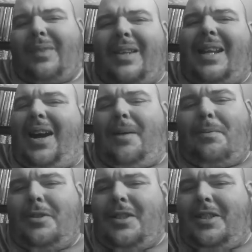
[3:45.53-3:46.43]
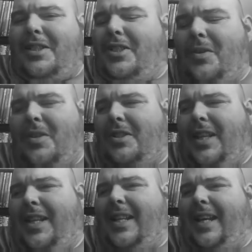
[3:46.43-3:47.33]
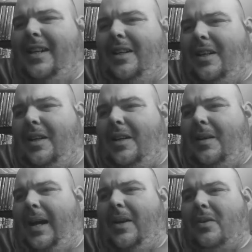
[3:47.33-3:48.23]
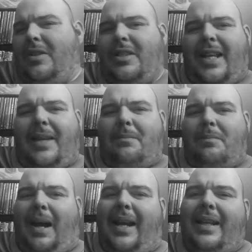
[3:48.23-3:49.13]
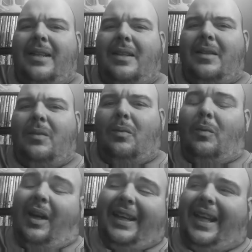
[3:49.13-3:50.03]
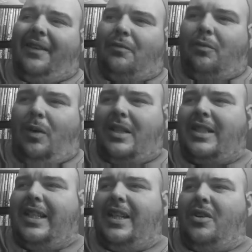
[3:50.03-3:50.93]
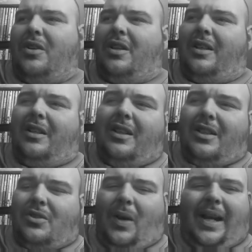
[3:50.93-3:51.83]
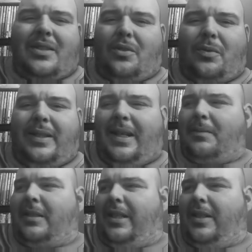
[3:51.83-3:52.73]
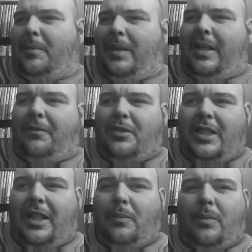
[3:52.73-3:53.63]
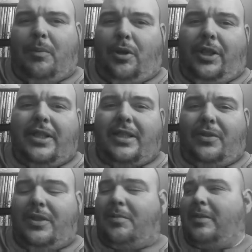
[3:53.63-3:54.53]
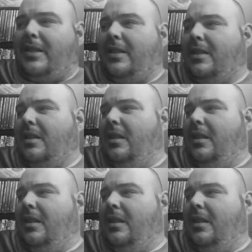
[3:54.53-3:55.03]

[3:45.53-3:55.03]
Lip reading: Now, I personally just don't understand that. I don't understand buying a gift once a year or twice or three times a year, depending if you celebrate birthdays and Christmases.